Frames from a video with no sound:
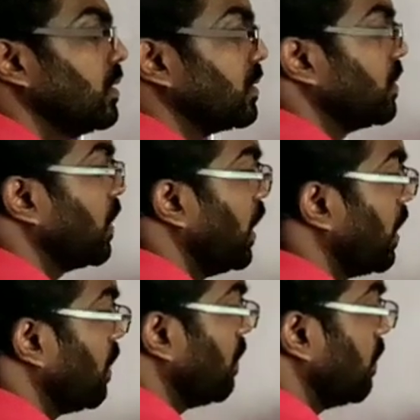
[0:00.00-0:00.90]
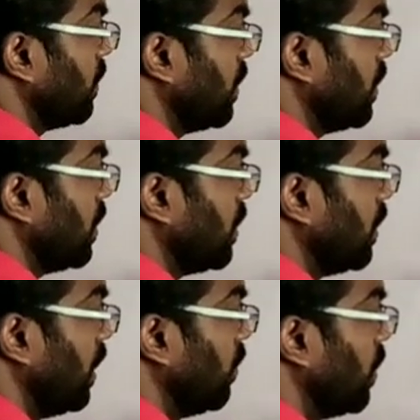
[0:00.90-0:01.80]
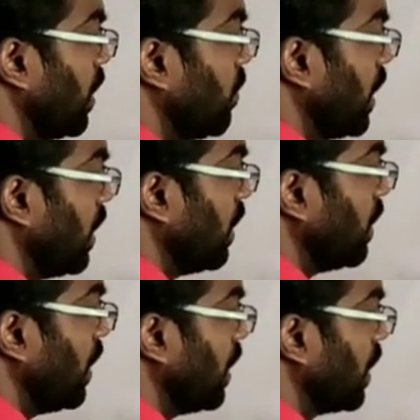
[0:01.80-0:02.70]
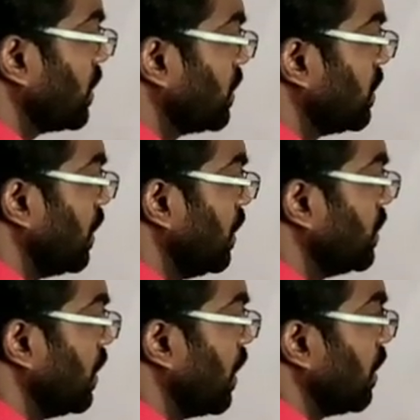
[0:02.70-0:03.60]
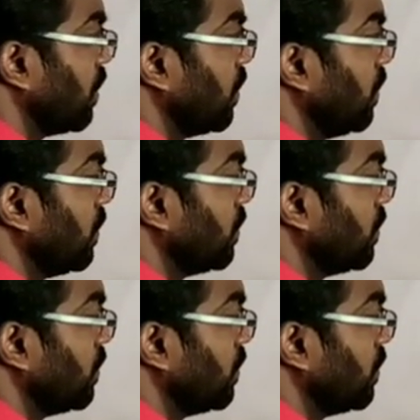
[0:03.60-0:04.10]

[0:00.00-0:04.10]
So here dy by dx is equal to